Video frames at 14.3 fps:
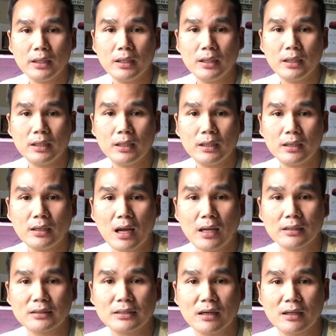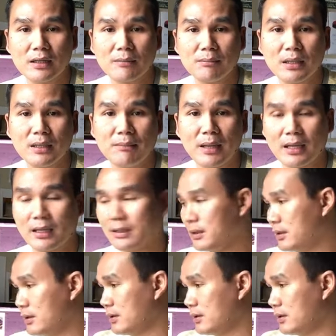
he not telling me, man.